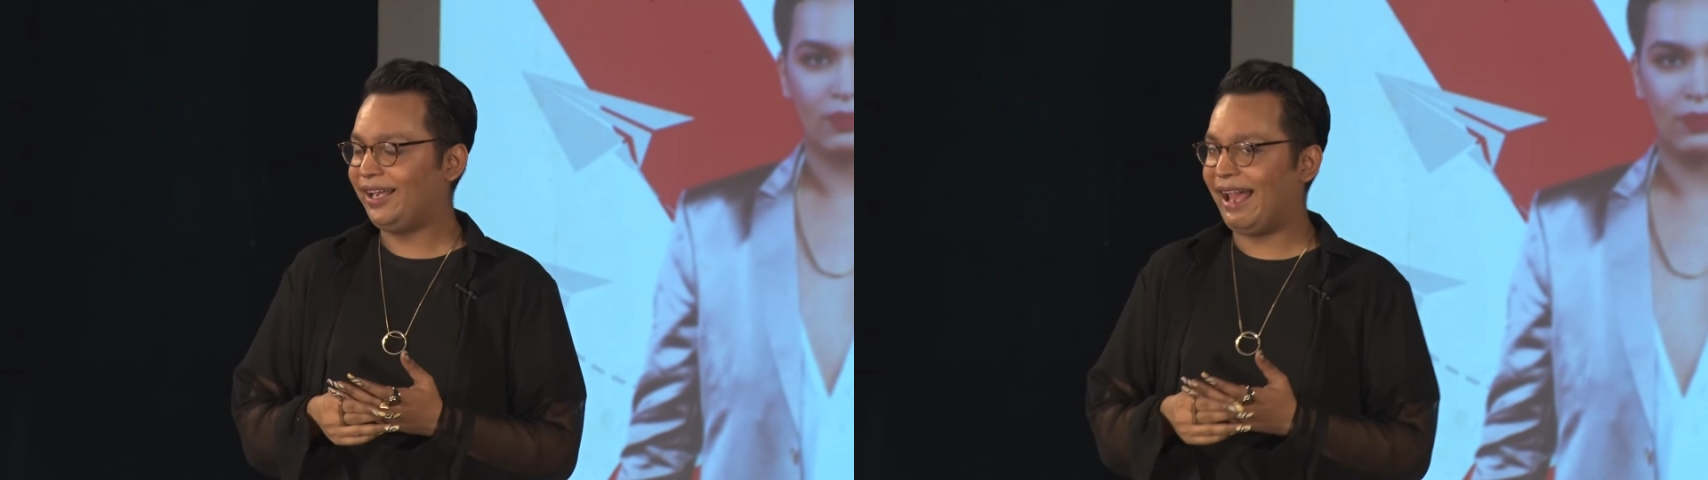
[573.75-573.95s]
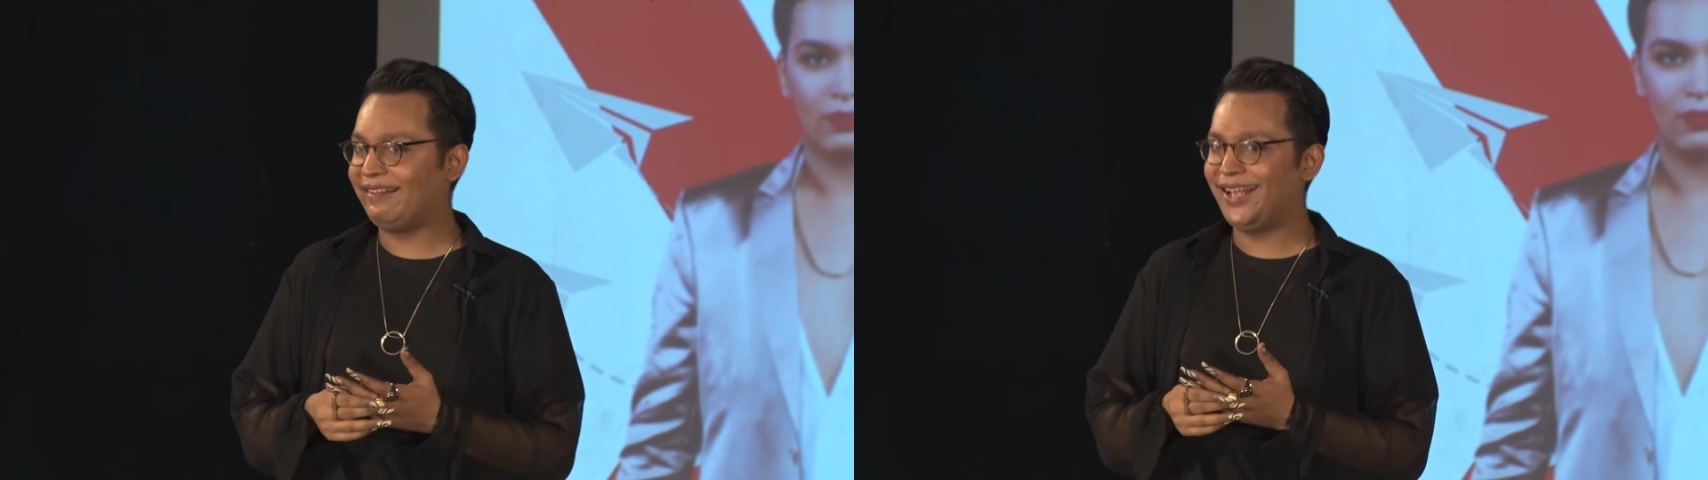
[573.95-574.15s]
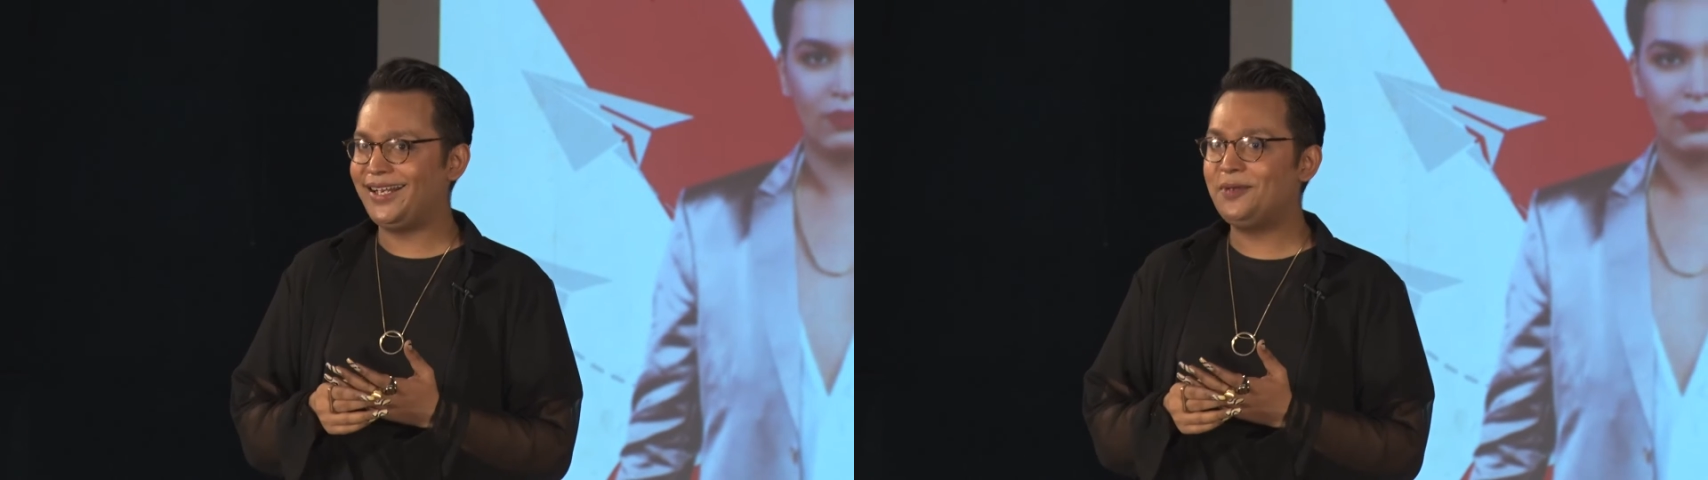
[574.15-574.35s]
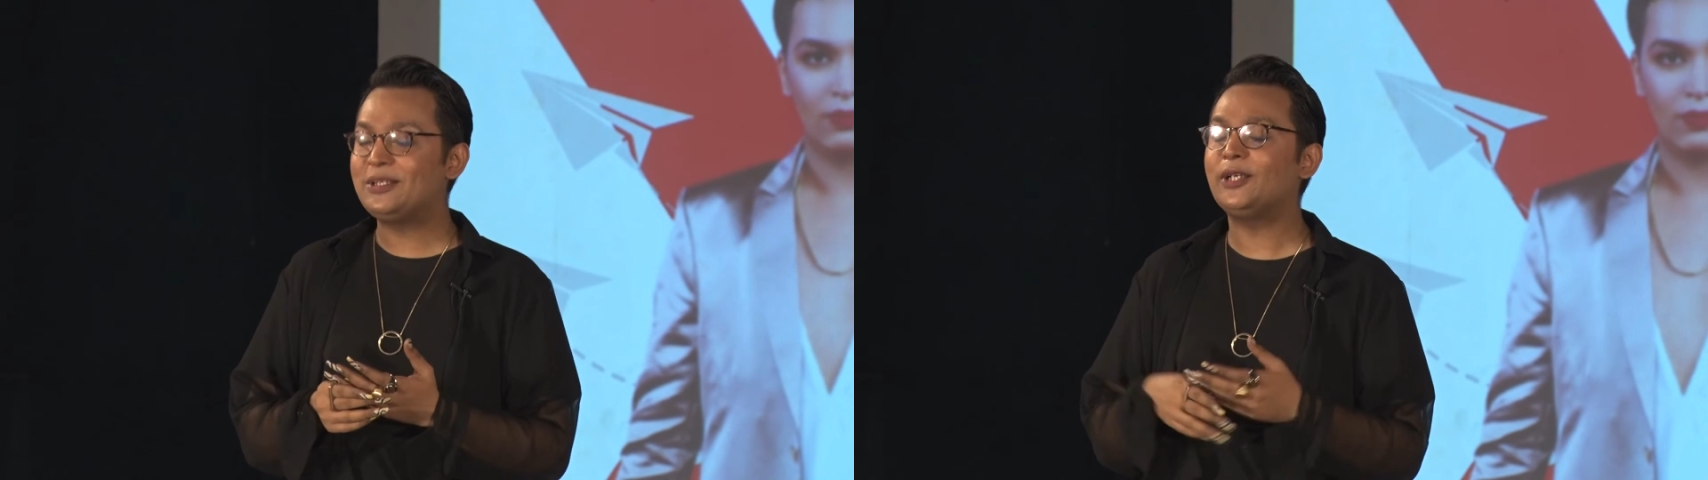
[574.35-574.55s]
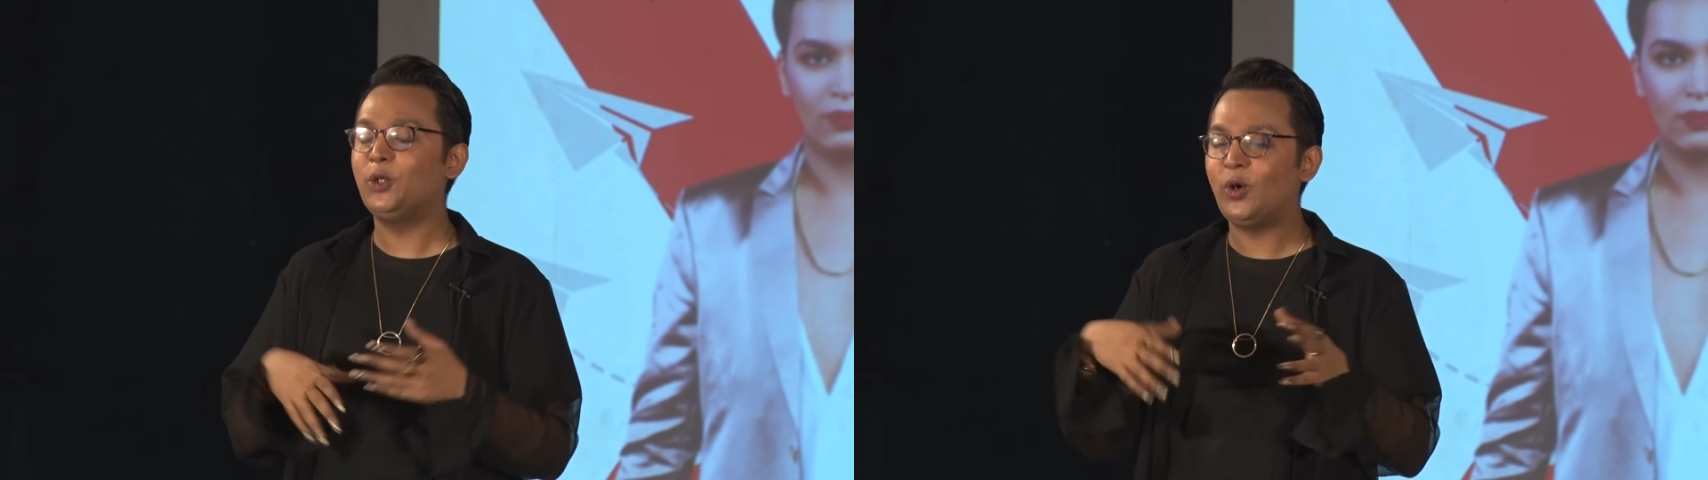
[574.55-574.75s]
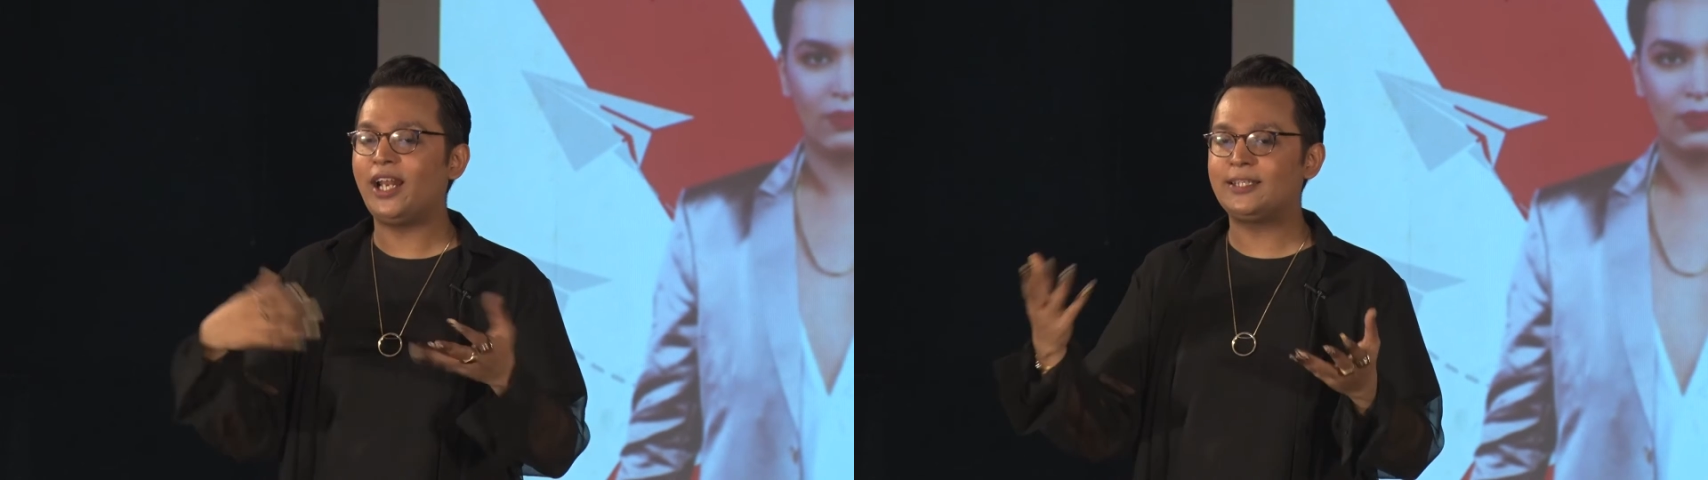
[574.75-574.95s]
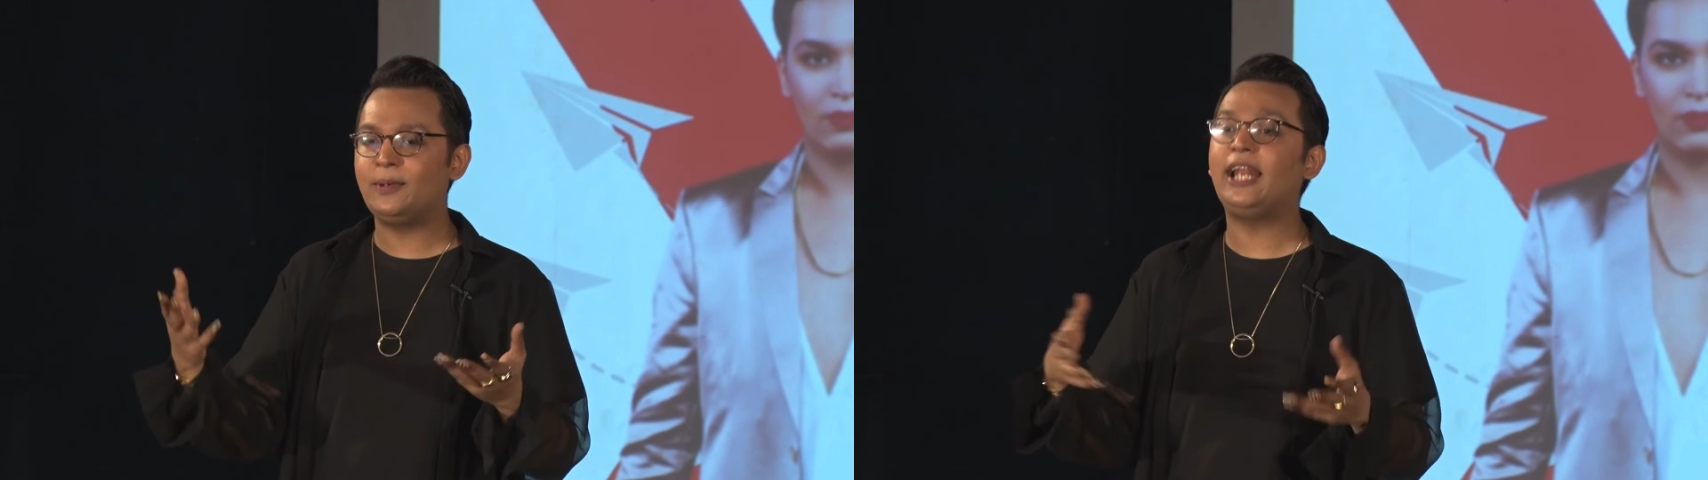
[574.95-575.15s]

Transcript: And then he was like, no, I'll explain.